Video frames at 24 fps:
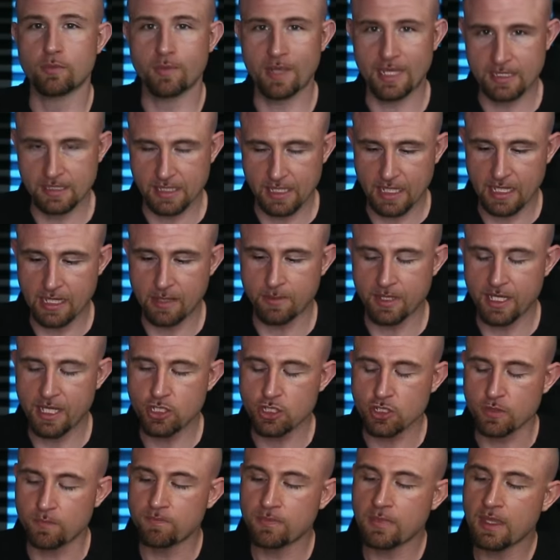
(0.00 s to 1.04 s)
baseline
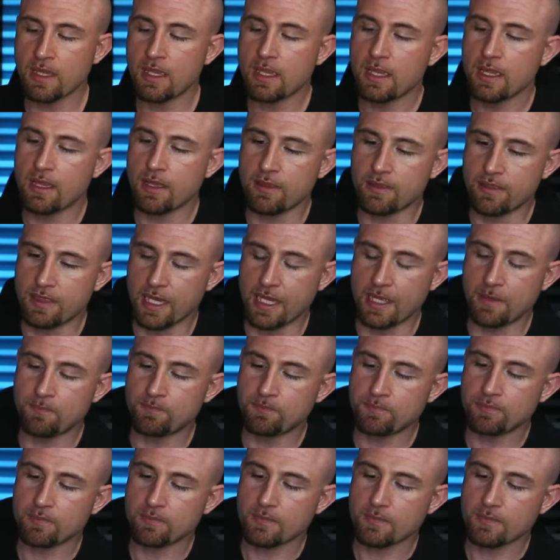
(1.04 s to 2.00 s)
combination, that